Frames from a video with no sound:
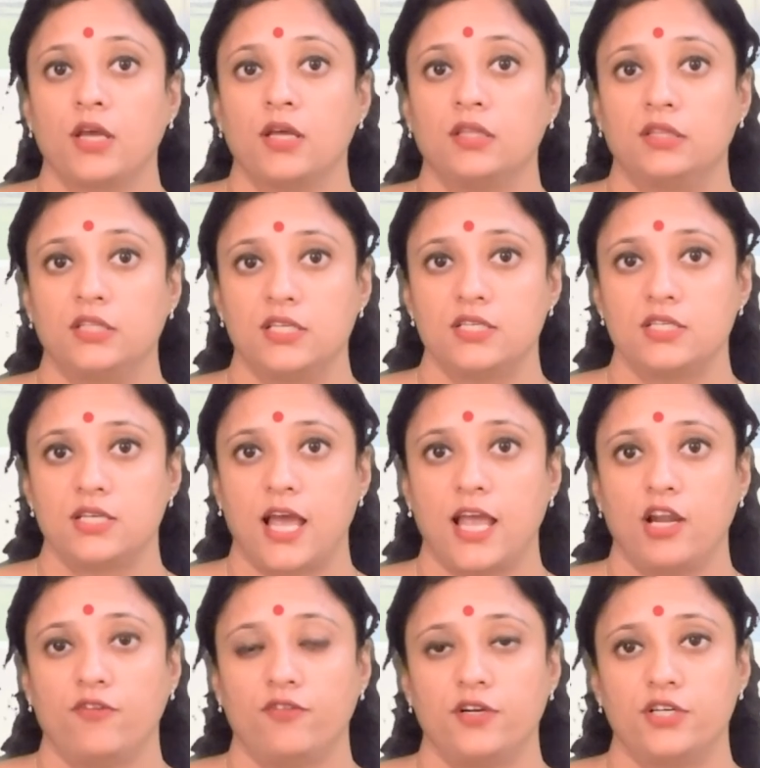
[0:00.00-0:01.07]
This
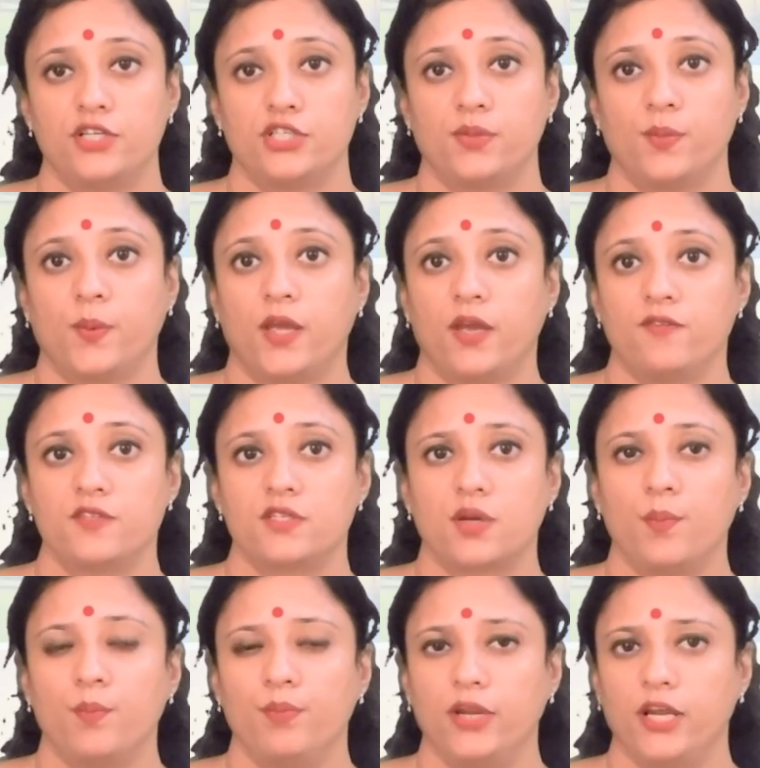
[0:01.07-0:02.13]
style of leadership gives
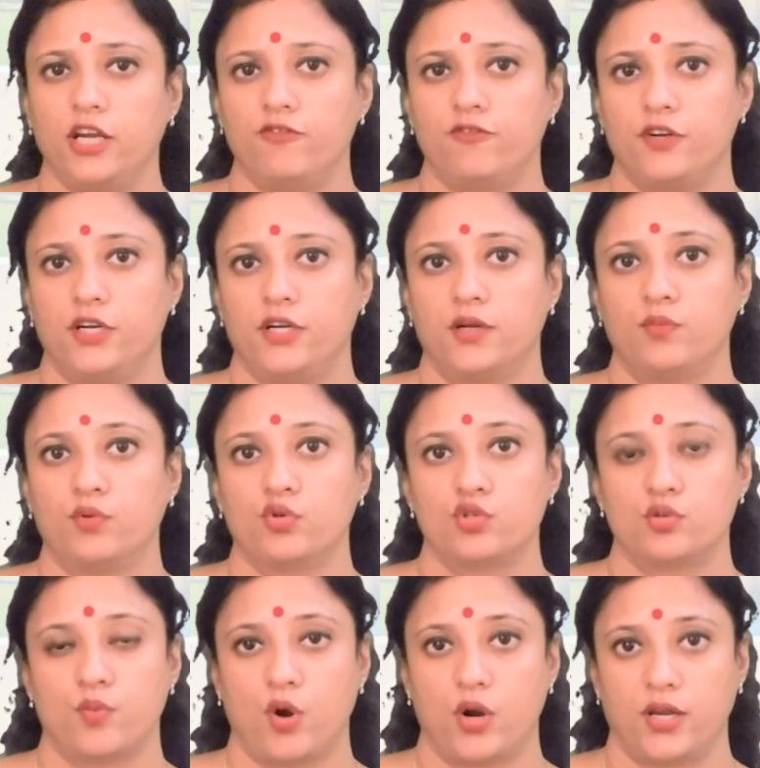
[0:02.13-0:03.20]
complete freedom to
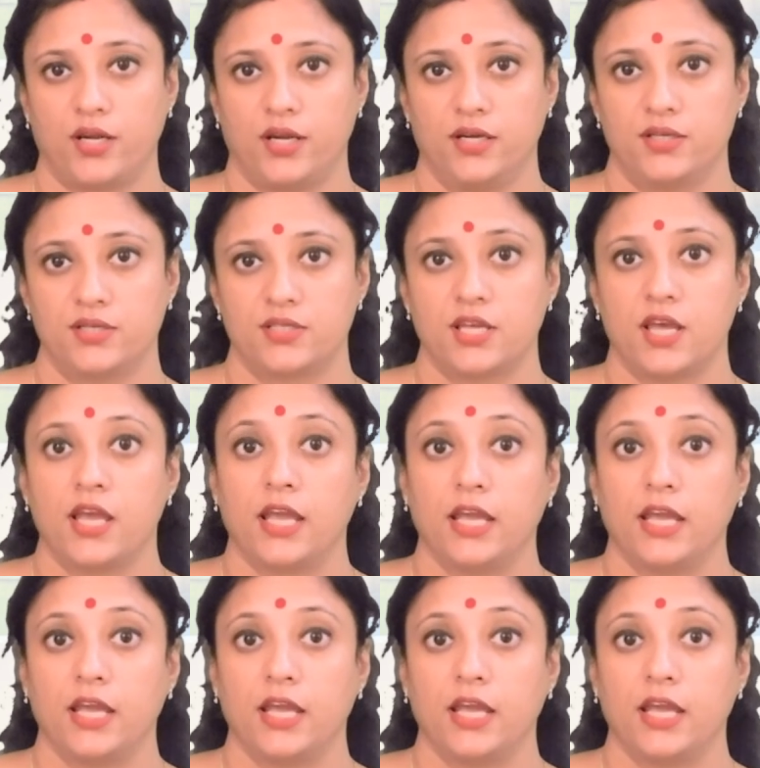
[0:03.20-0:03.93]
subordinates.